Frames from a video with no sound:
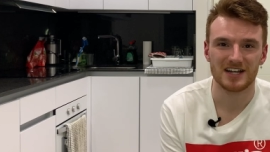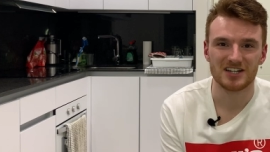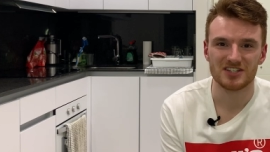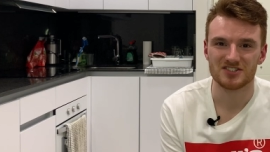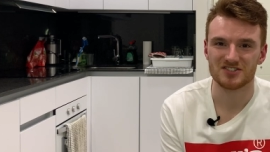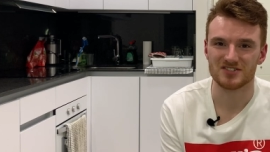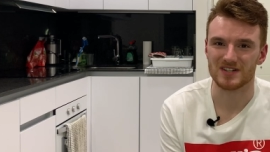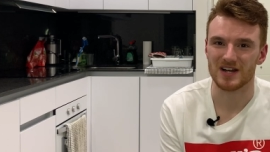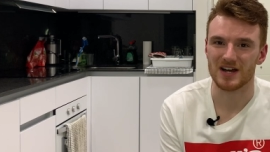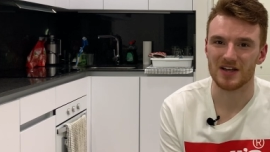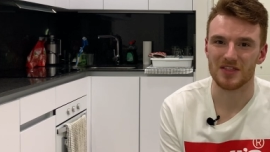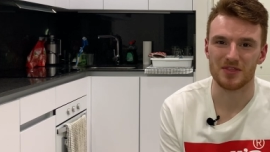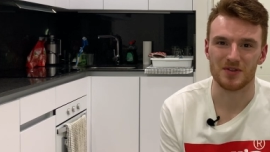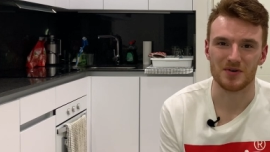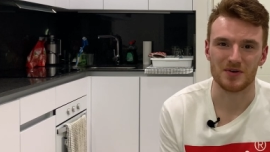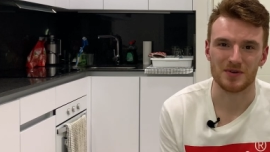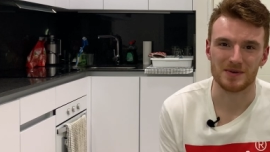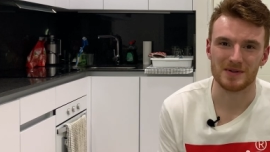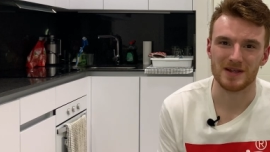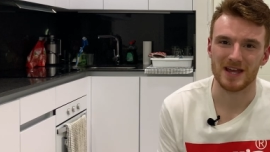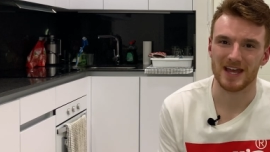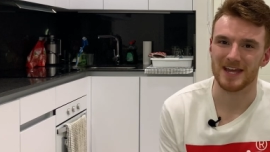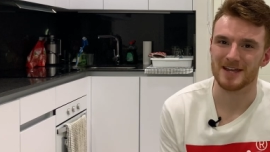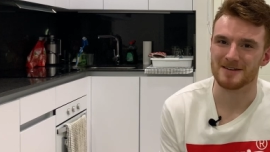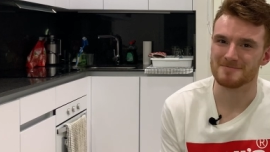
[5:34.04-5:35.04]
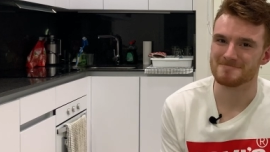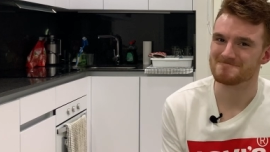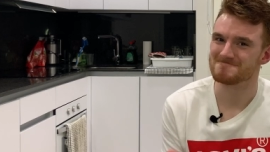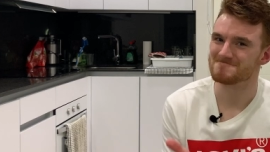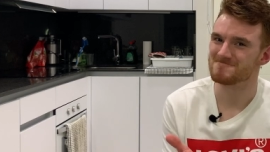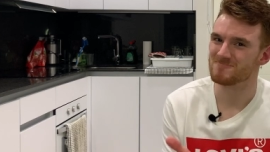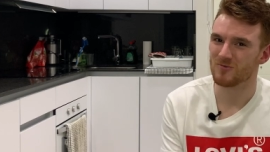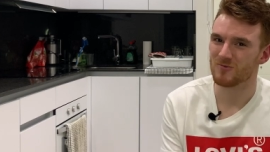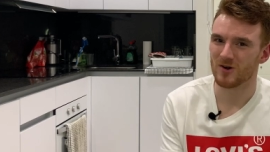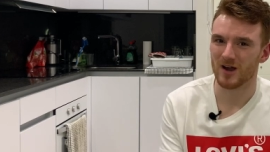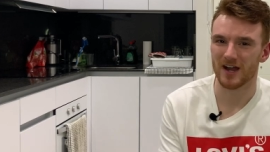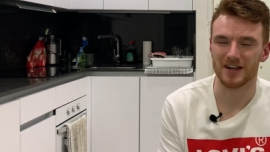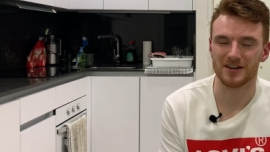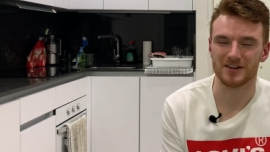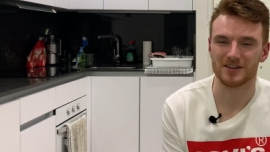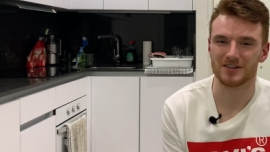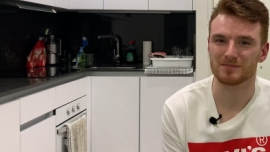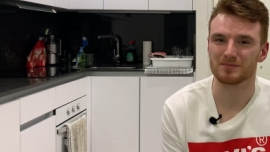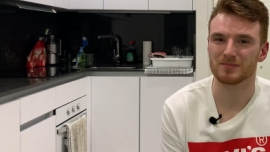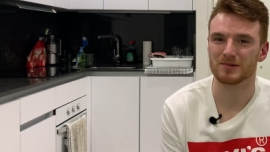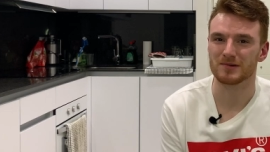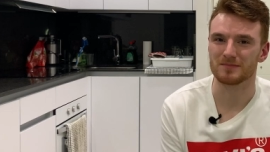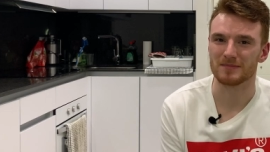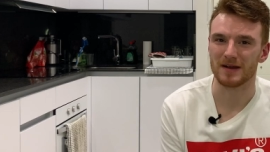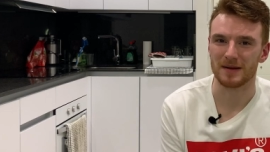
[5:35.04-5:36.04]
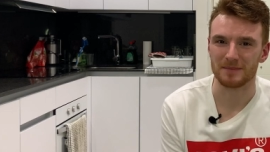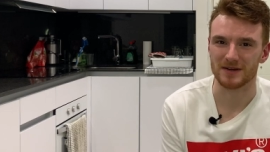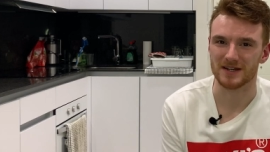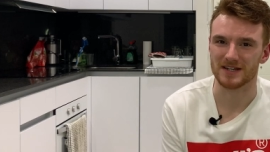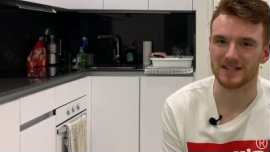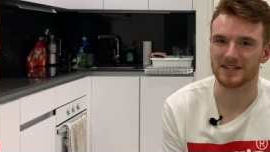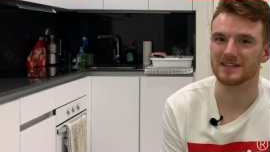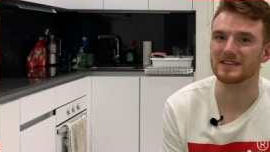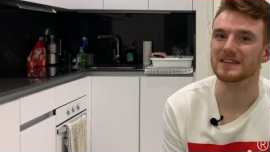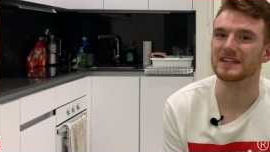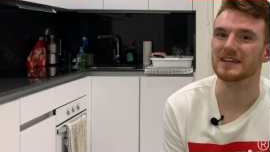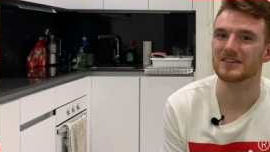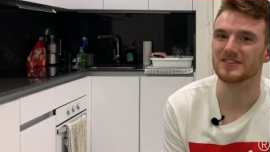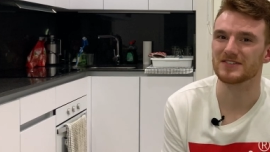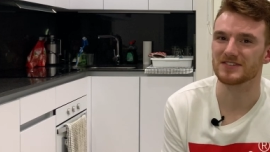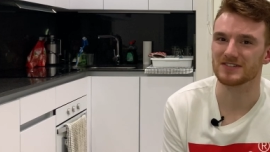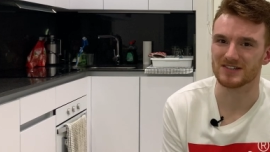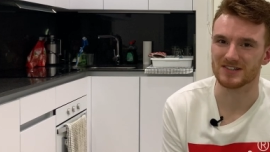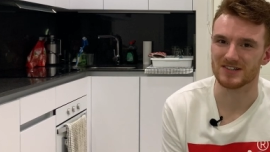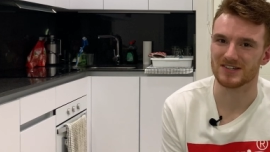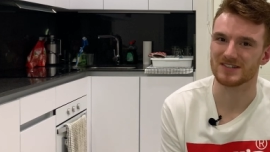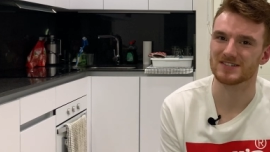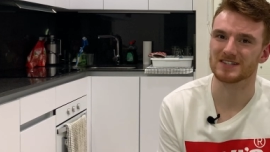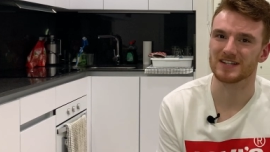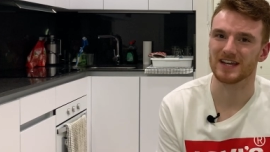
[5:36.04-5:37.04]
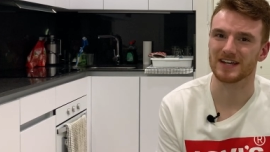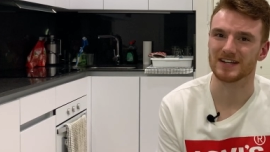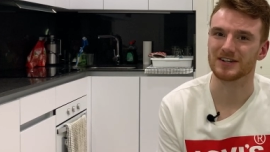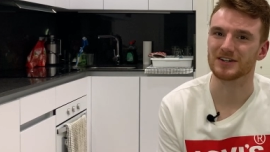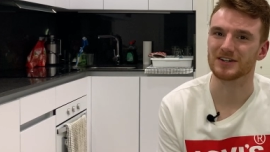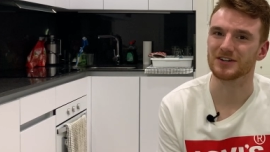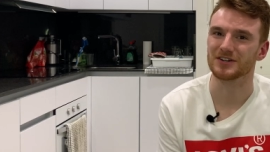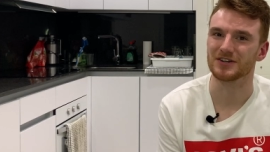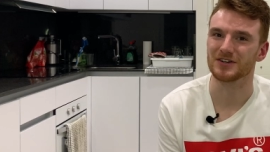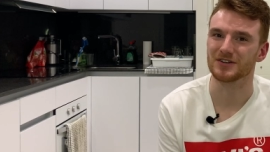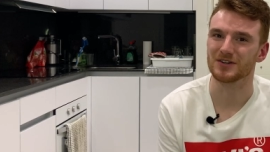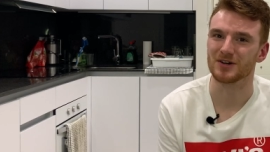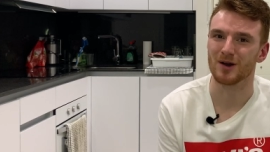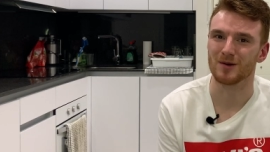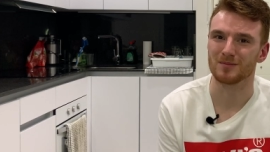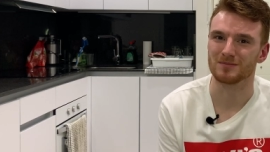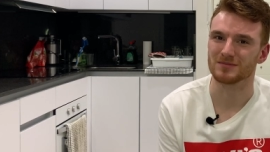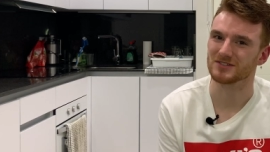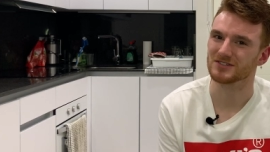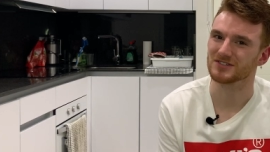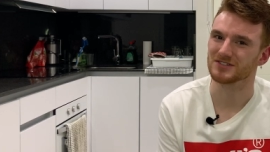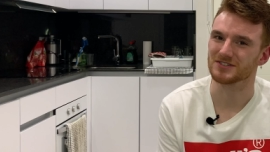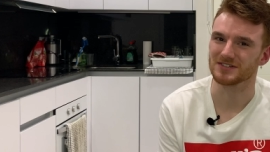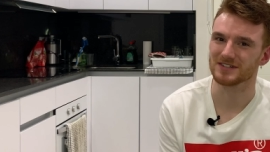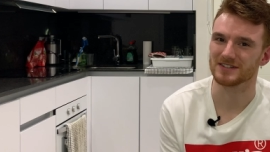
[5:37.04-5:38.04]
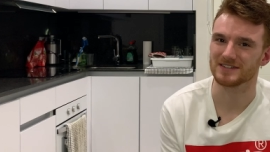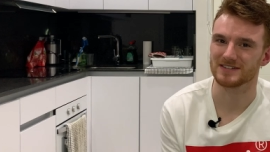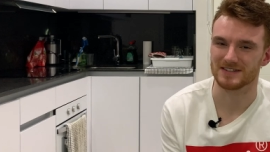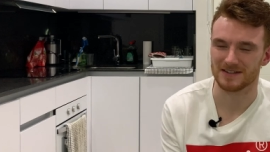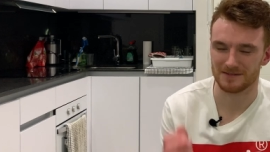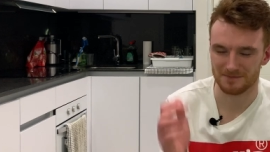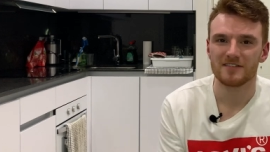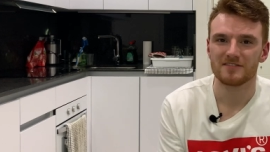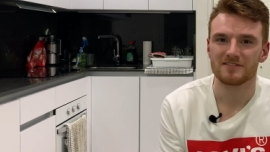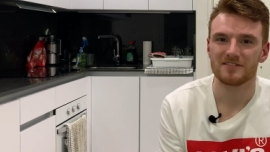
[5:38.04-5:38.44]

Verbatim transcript: So I thought, hey, why not put my money in this? Looks like a good opportunity.